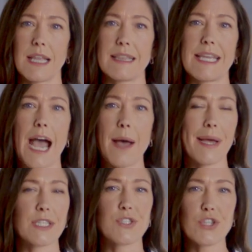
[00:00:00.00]
The app
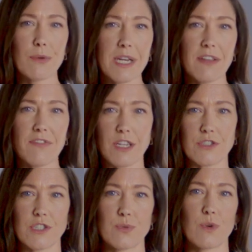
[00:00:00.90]
has so many
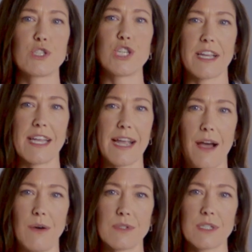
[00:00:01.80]
features worth checking
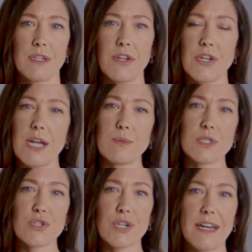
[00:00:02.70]
out and was
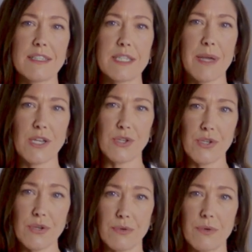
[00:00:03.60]
created to make
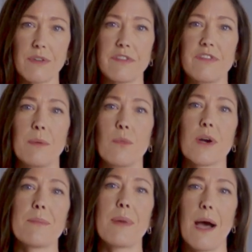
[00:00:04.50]
you feel more
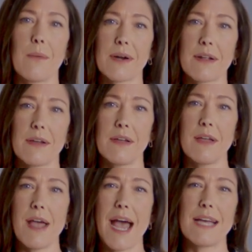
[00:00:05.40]
empowered
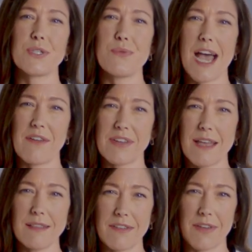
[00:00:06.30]
as you
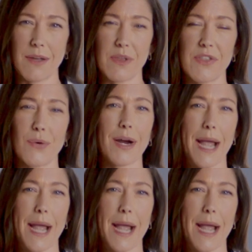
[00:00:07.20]
navigate living with your